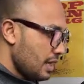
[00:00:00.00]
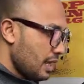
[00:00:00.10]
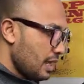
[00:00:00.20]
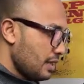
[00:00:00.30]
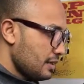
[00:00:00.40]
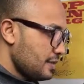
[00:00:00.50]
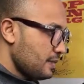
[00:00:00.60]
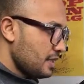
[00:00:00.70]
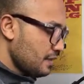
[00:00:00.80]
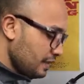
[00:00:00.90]
and
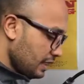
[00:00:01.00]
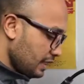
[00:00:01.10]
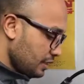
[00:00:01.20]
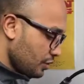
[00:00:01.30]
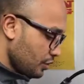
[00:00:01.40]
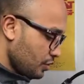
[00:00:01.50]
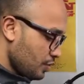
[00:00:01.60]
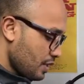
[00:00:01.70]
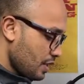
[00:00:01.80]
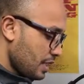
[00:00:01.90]
specifically to
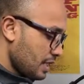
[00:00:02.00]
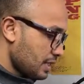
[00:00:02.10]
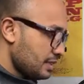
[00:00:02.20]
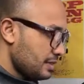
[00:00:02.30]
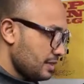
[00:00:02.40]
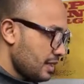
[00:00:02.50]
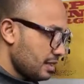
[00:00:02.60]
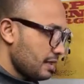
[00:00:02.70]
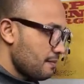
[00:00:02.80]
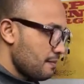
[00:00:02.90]
the
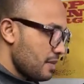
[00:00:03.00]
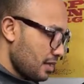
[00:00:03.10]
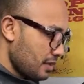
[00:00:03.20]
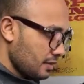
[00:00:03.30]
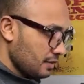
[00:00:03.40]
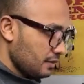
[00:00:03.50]
exec method.